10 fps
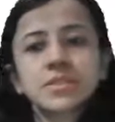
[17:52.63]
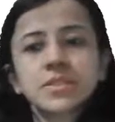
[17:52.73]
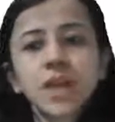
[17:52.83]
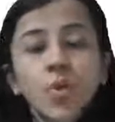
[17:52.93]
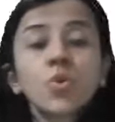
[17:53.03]

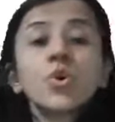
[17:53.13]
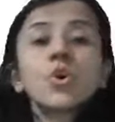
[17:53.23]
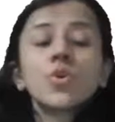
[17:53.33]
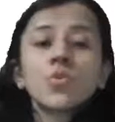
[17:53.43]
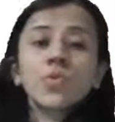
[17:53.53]
Now,
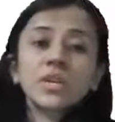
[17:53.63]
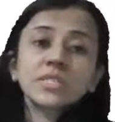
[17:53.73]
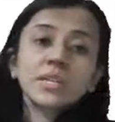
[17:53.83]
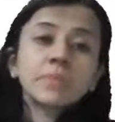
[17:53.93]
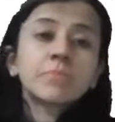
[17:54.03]
what is
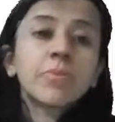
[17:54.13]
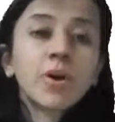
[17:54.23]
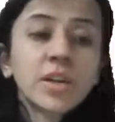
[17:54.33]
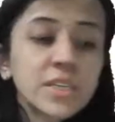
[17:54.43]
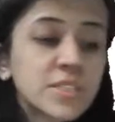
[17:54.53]
the
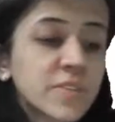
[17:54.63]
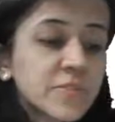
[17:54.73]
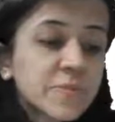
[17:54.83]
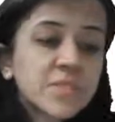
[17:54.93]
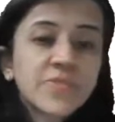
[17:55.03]
importance of
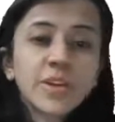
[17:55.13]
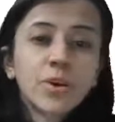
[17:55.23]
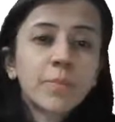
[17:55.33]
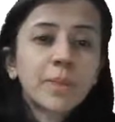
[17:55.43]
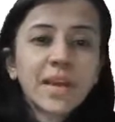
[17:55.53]
specific
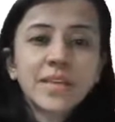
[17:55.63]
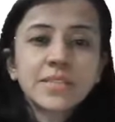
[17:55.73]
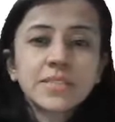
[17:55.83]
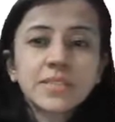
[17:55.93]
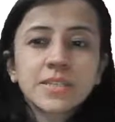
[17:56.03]
compliance?